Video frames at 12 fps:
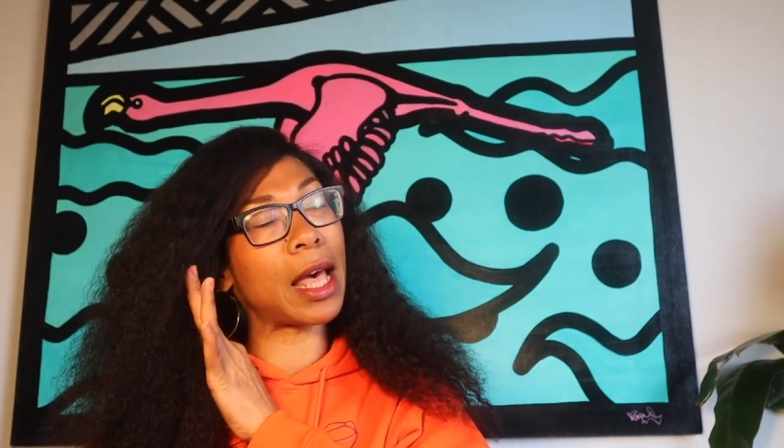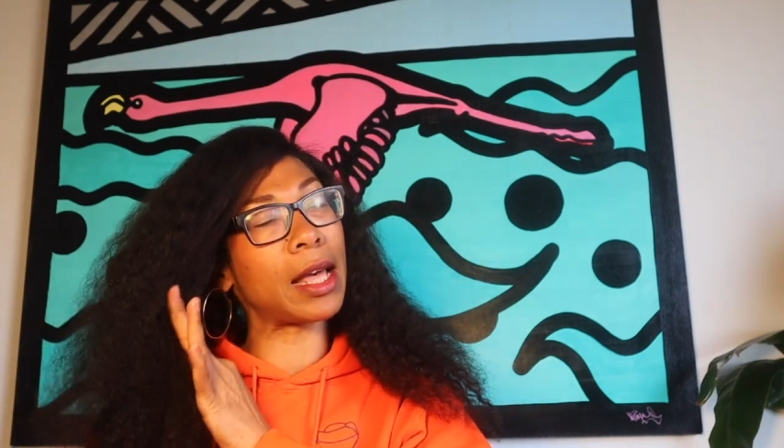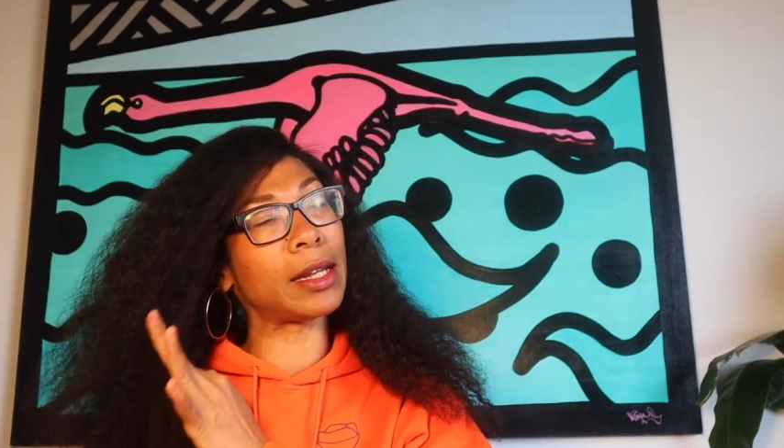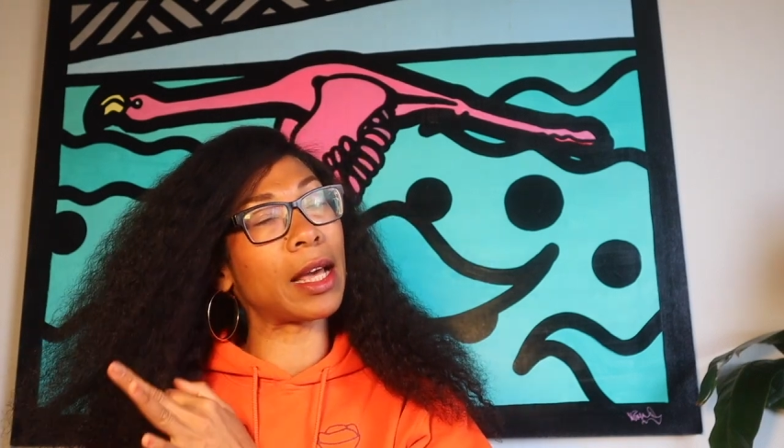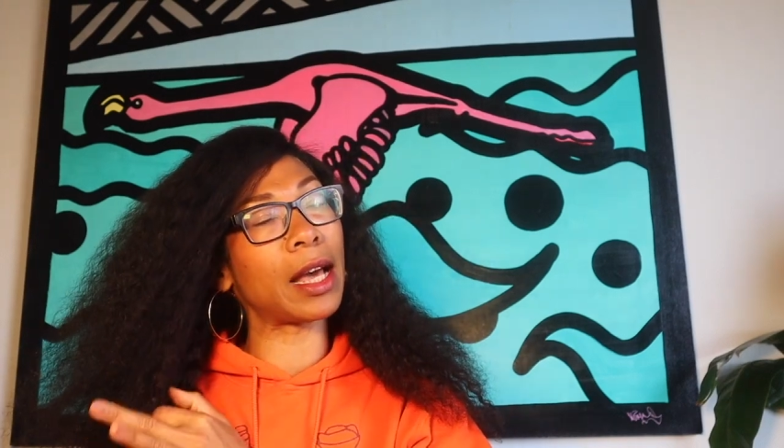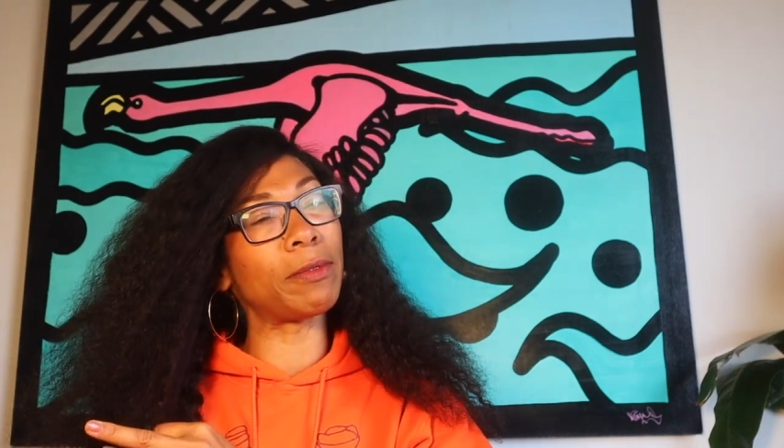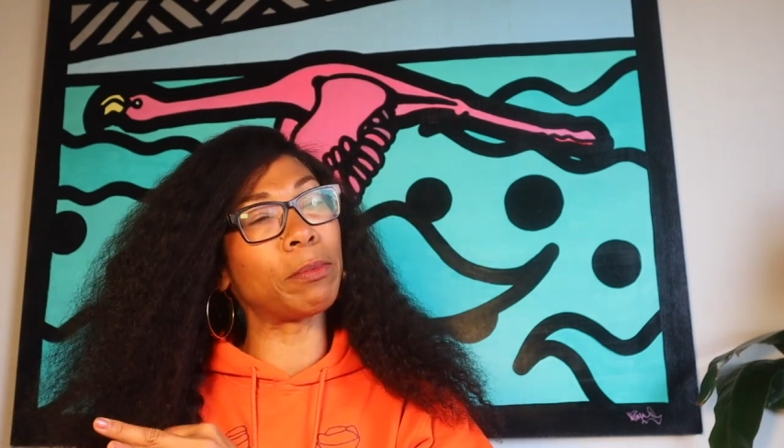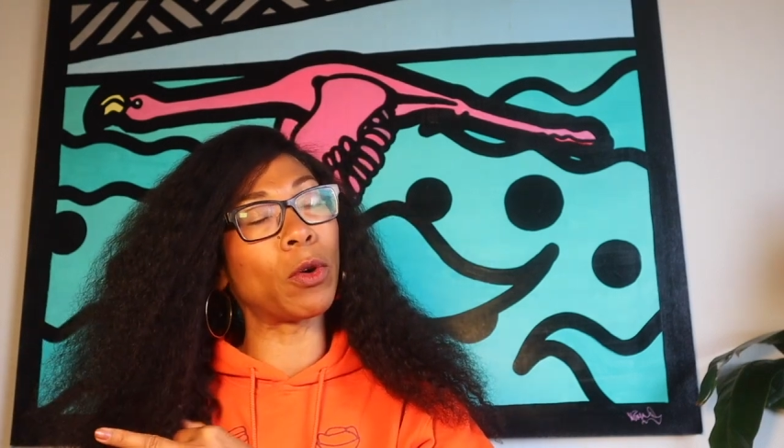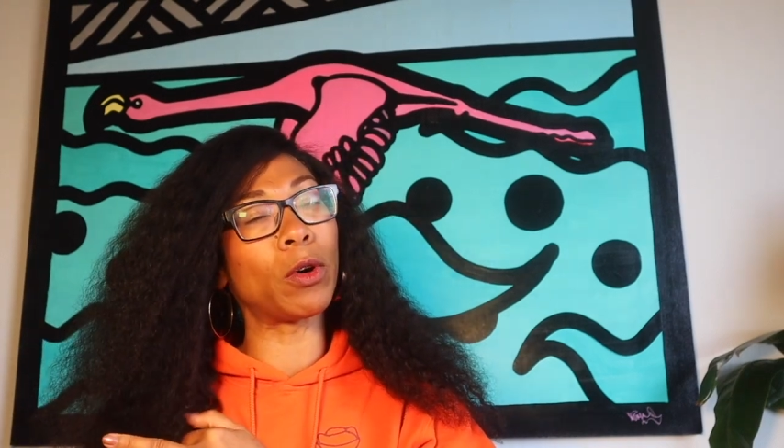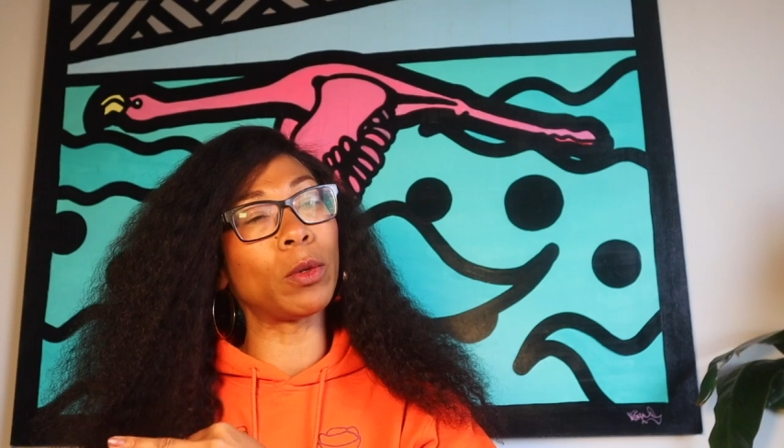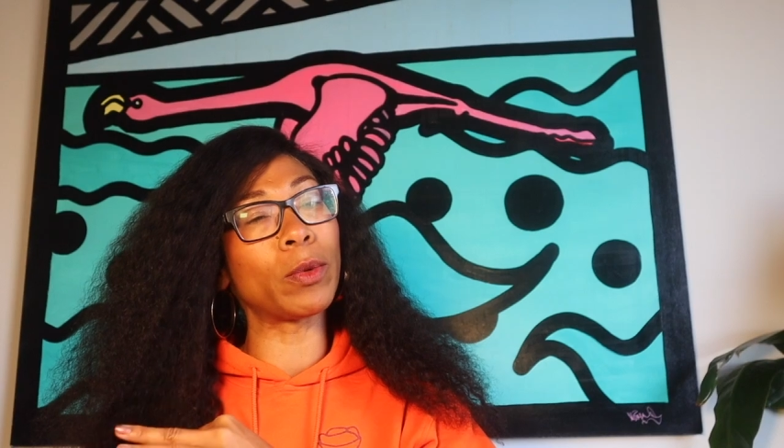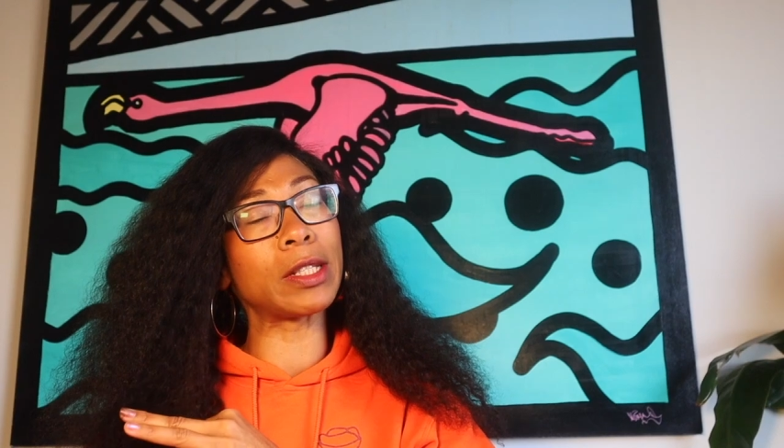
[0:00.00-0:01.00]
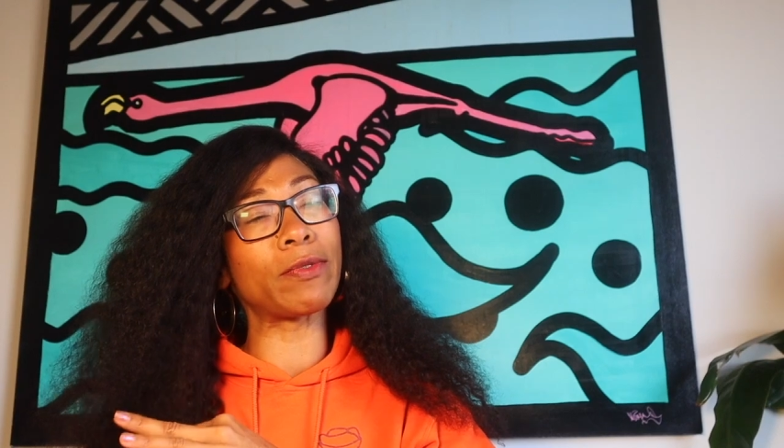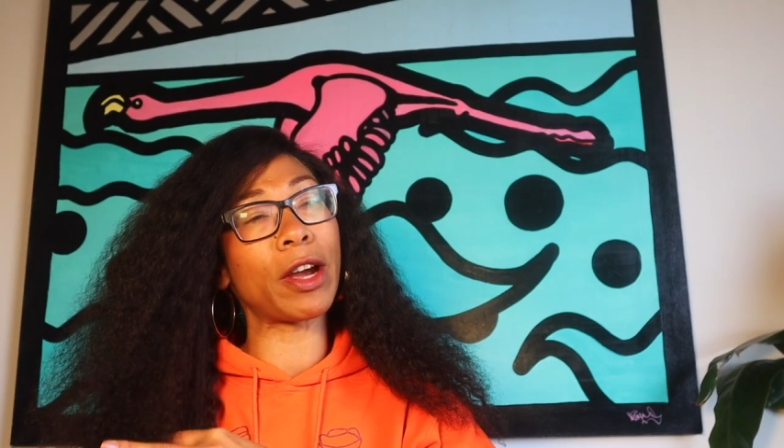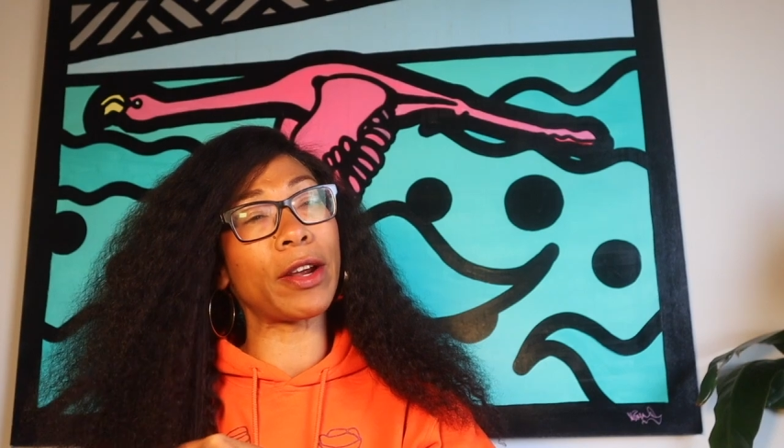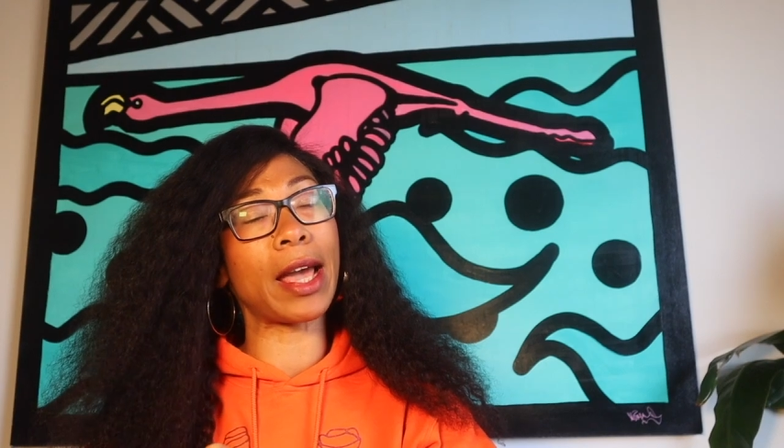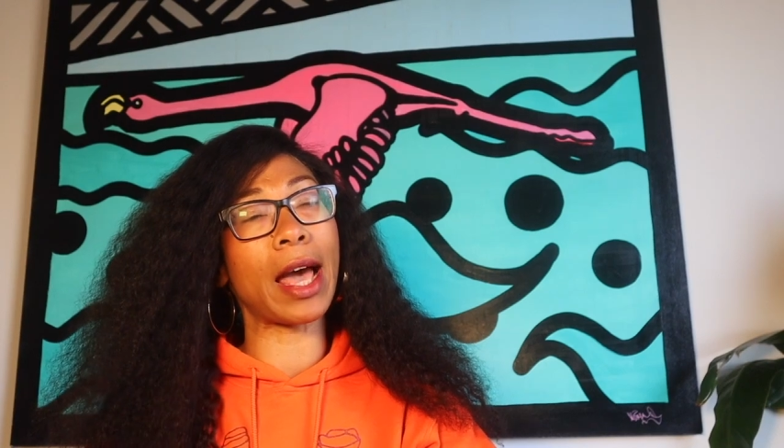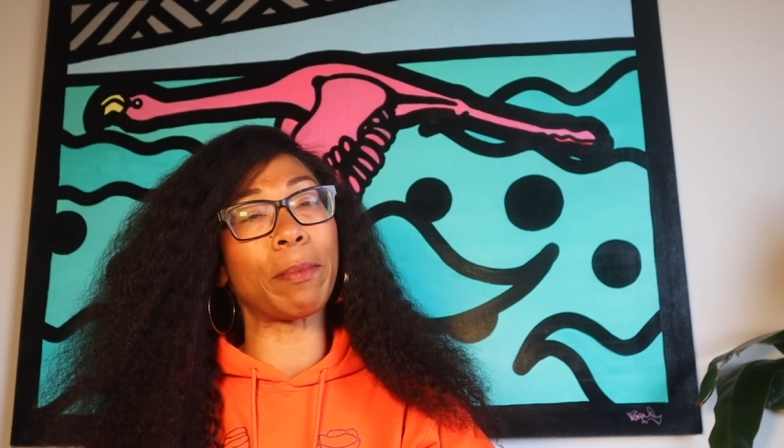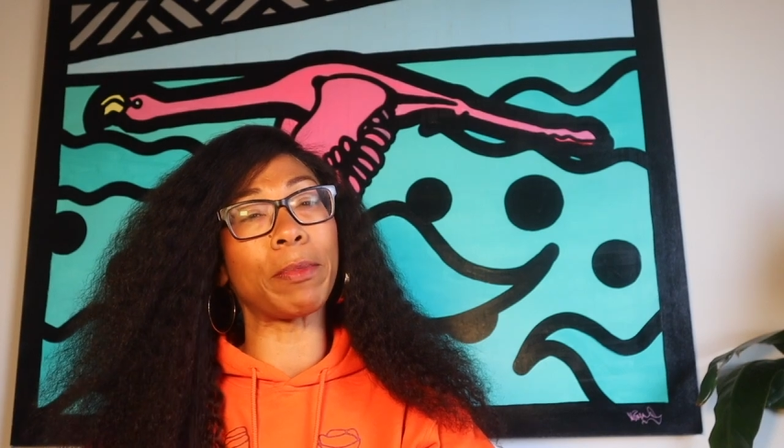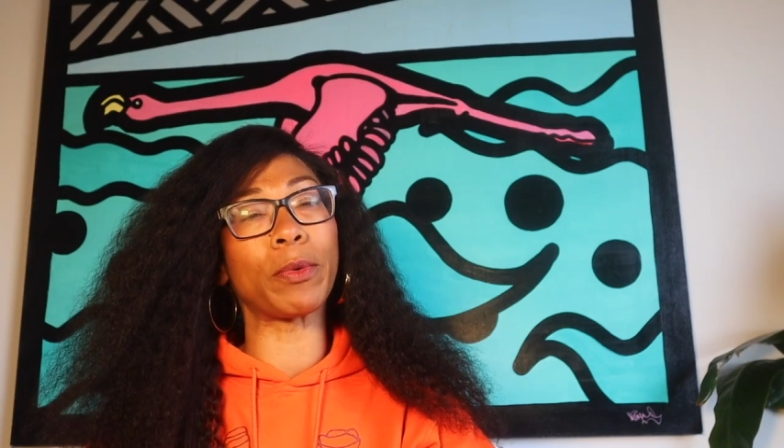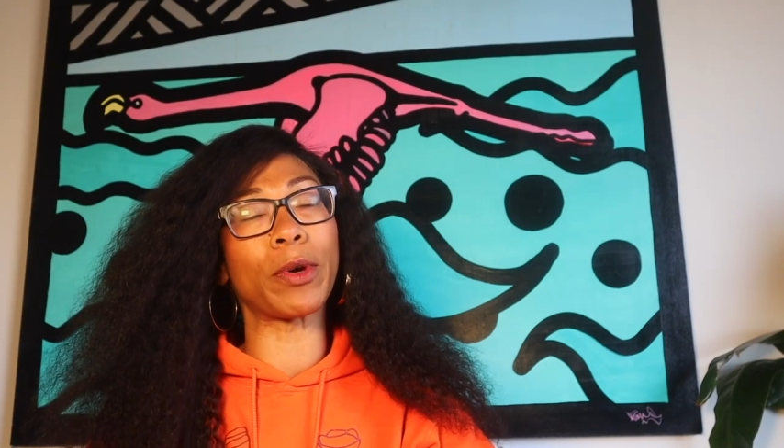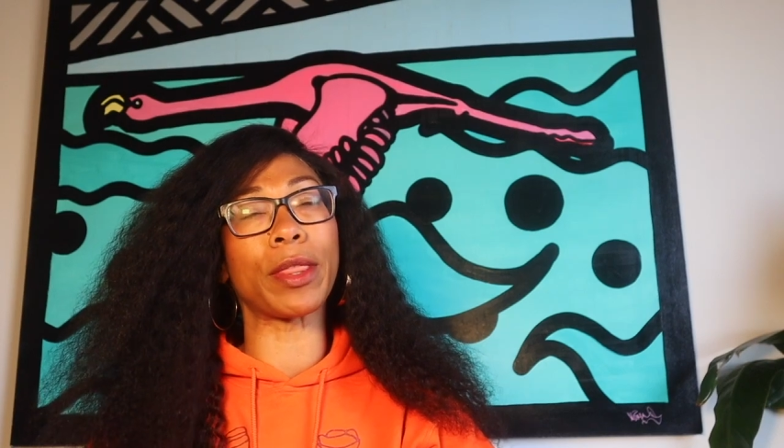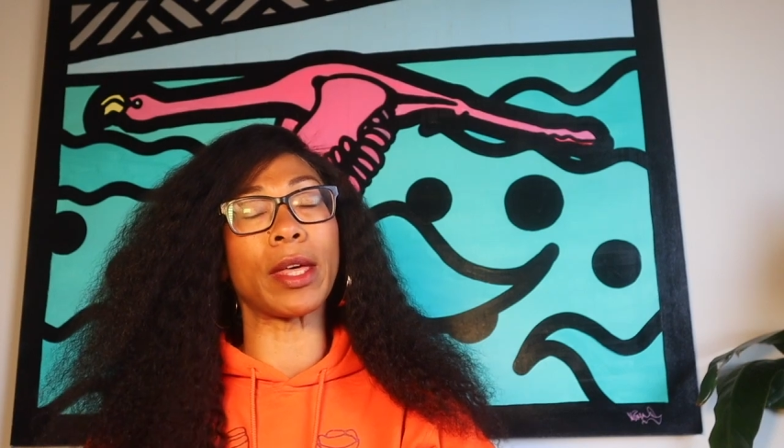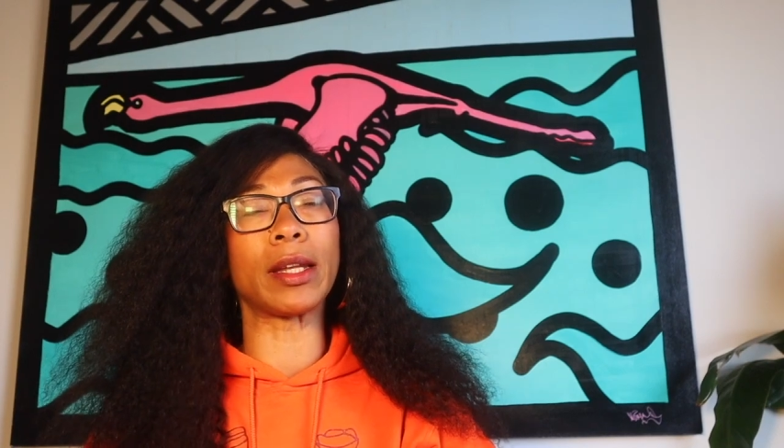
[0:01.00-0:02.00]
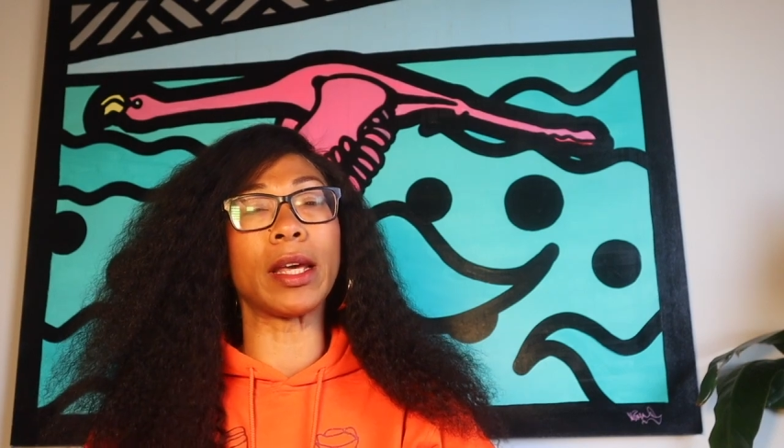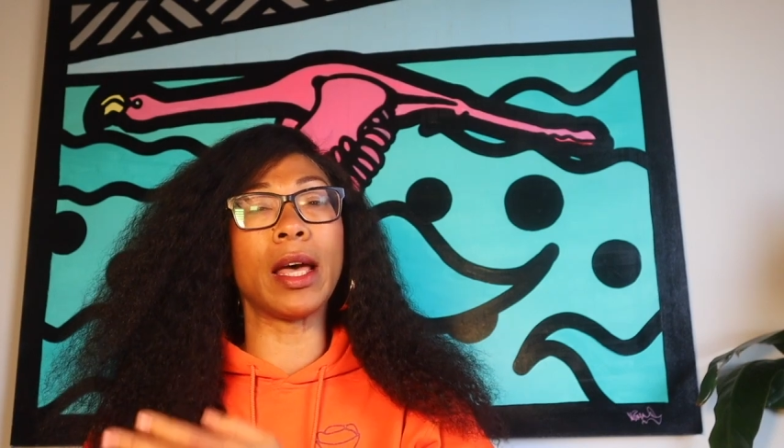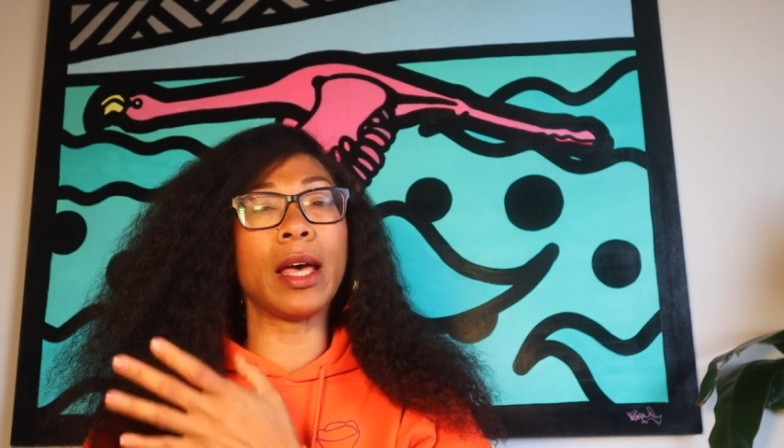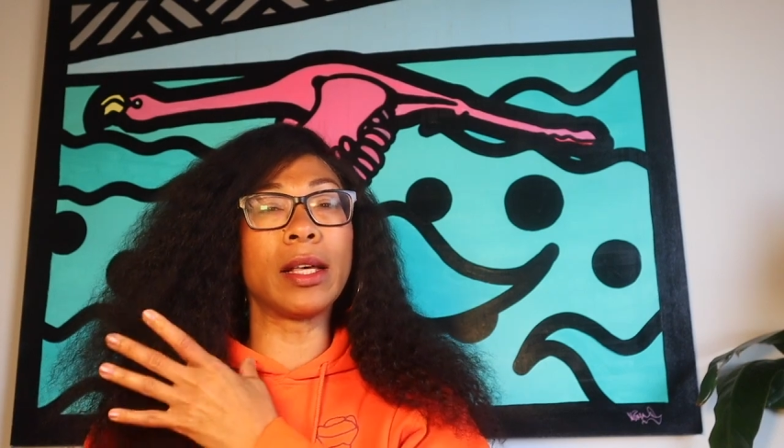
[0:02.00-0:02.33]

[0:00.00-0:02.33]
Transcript: and I'm always very happy with it.